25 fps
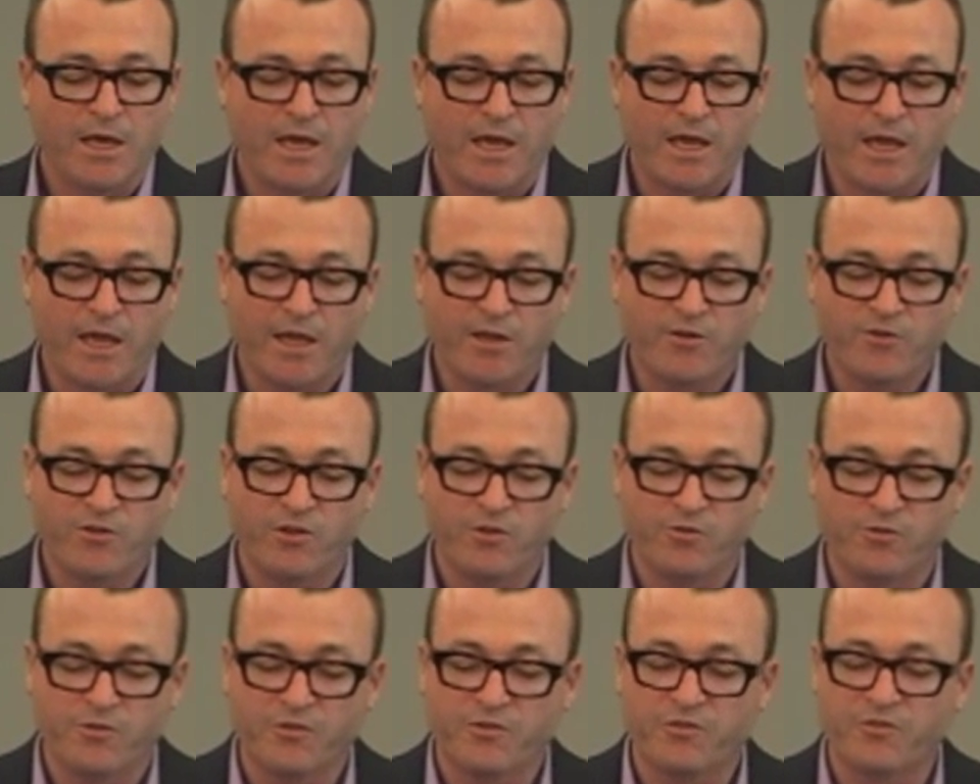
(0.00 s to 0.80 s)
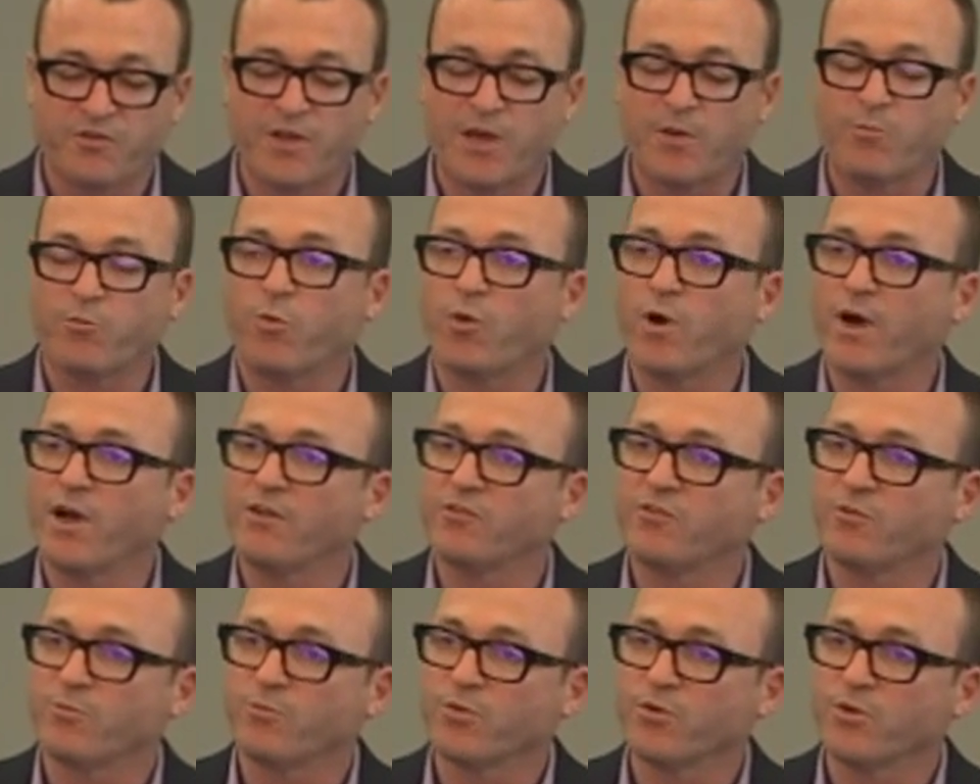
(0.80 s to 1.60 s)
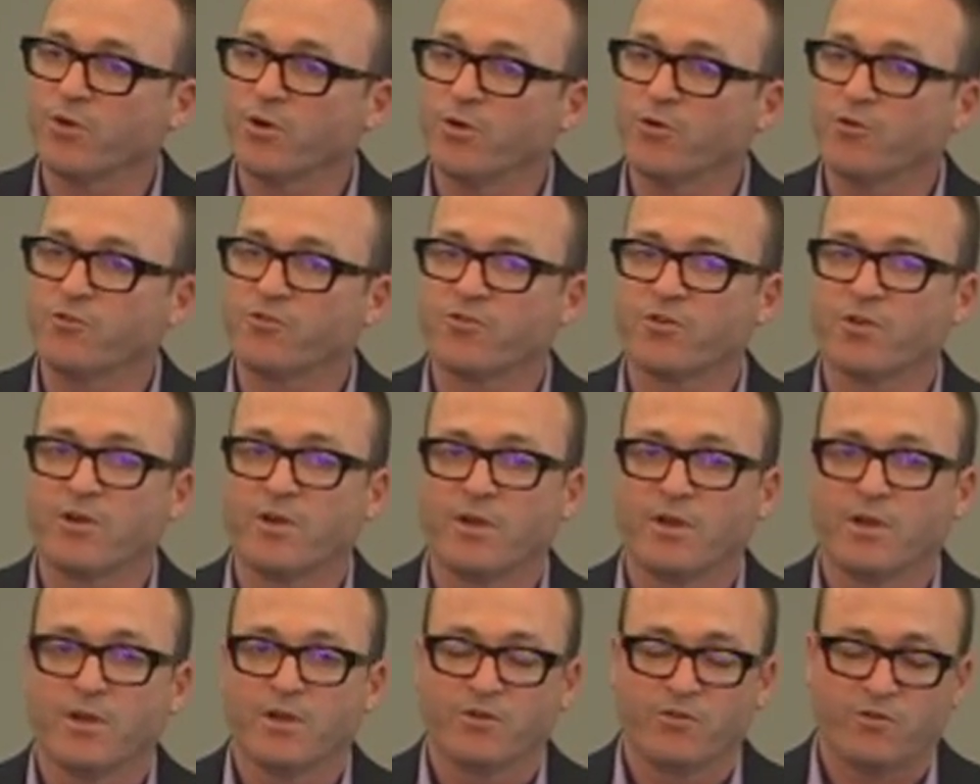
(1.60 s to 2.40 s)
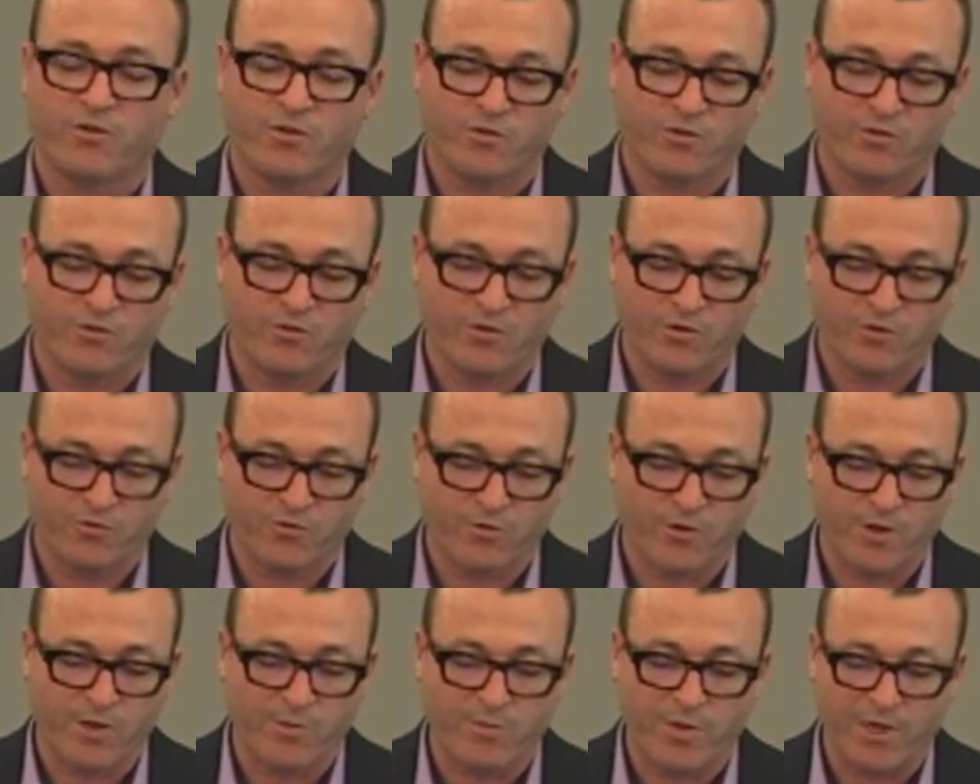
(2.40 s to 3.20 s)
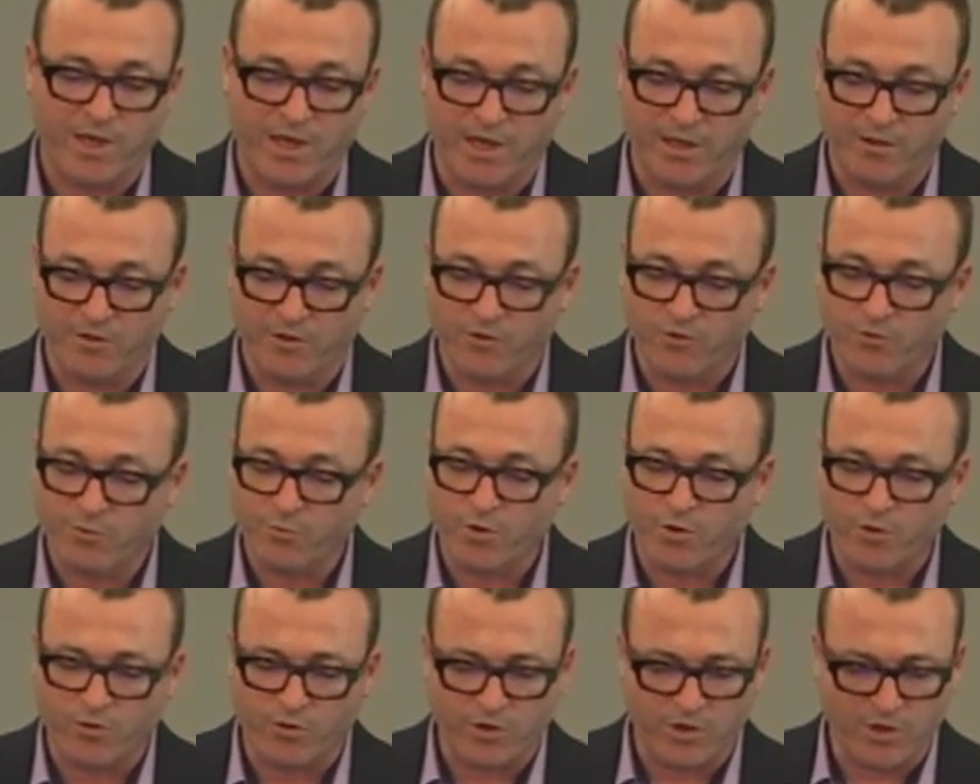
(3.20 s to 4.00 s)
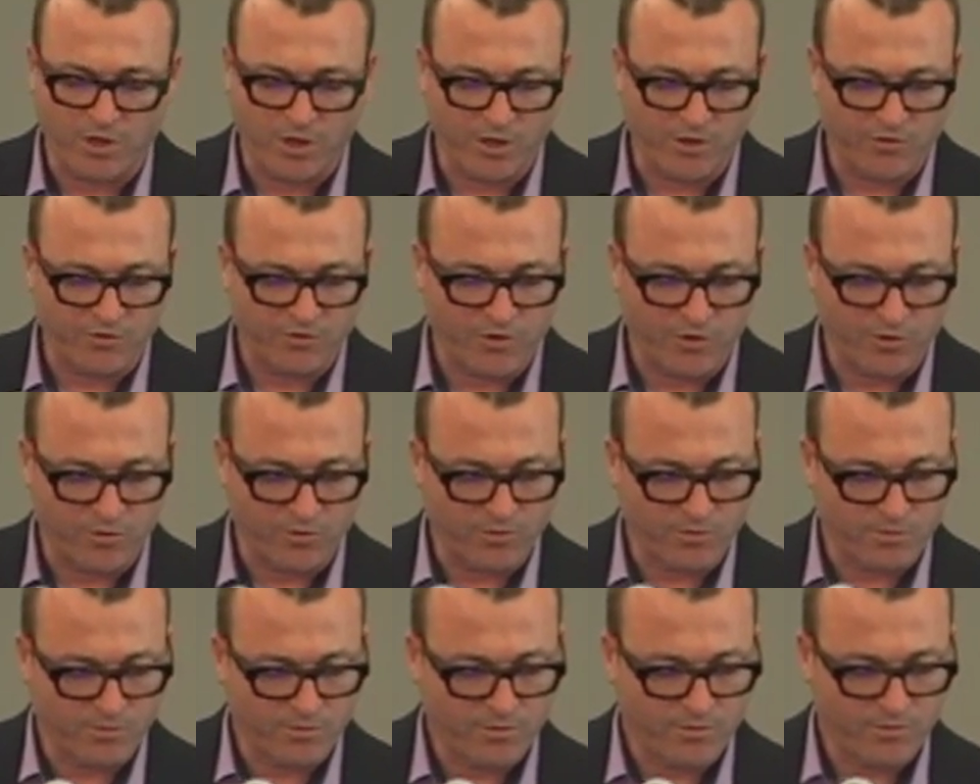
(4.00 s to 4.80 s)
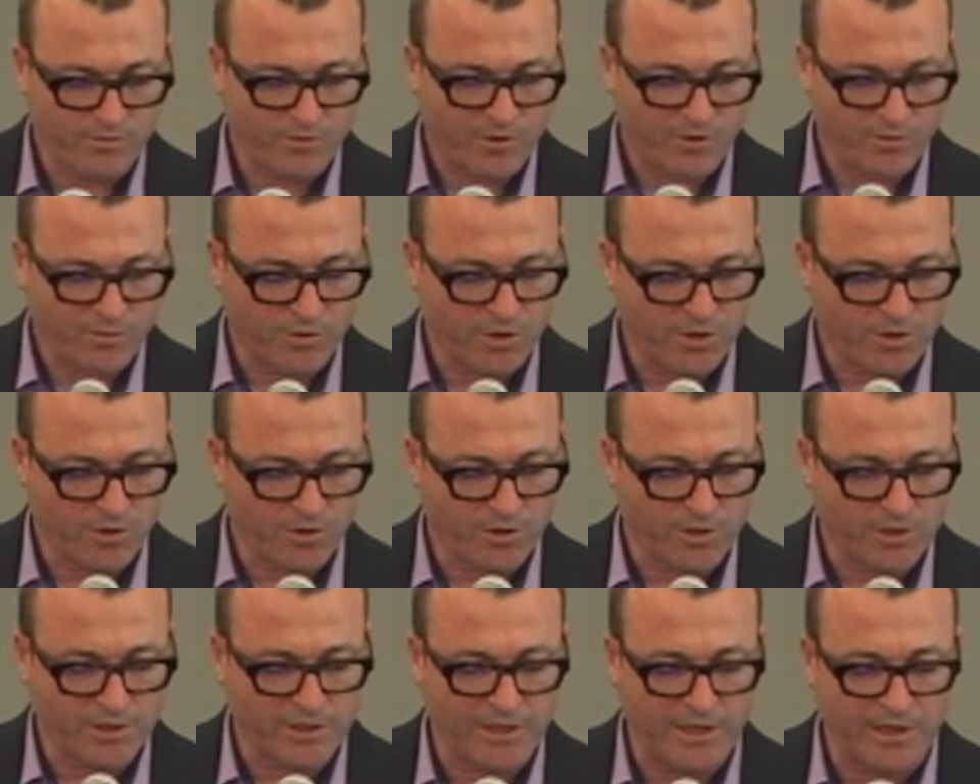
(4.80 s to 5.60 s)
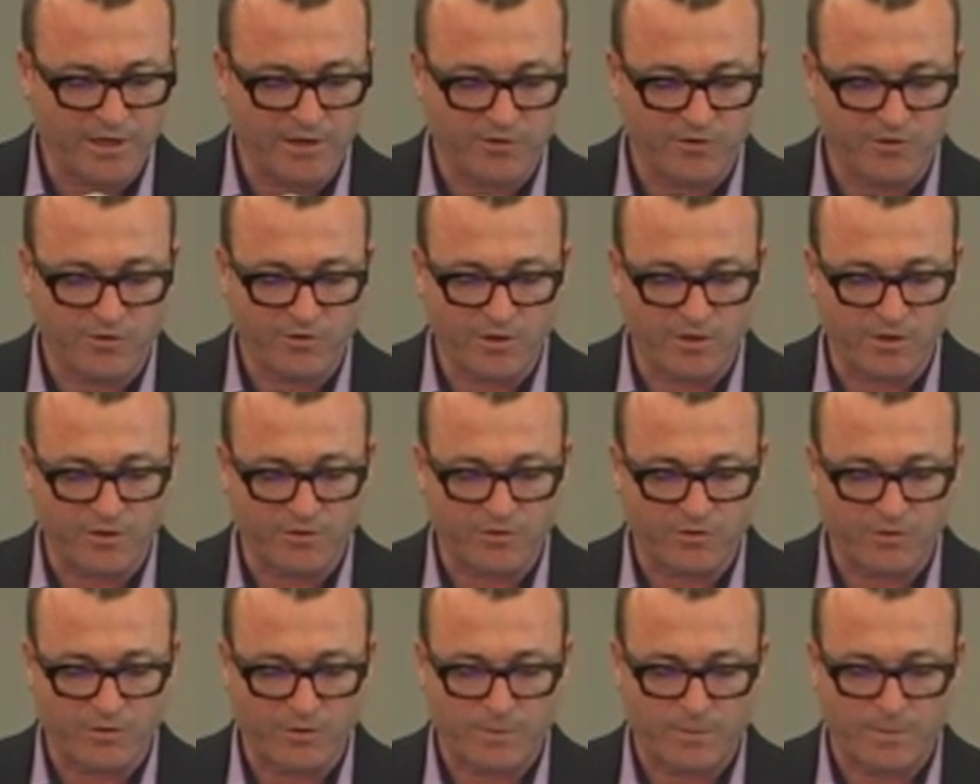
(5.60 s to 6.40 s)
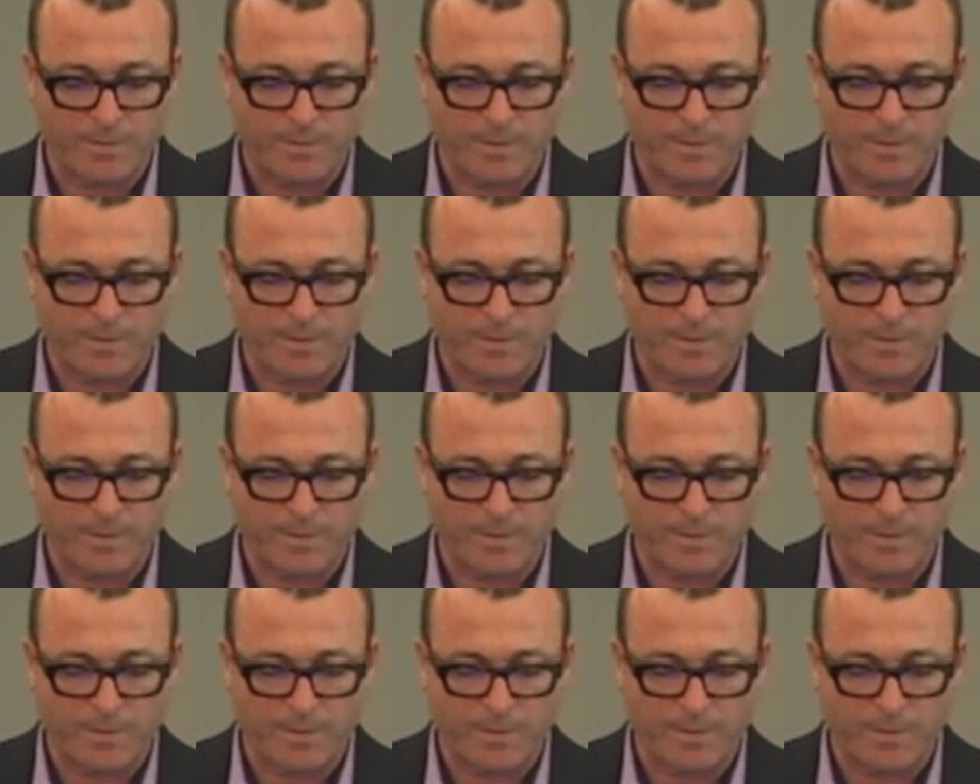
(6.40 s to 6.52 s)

and to use a stepwise approach to, to treat pain. Those protocols don't, don't currently exist.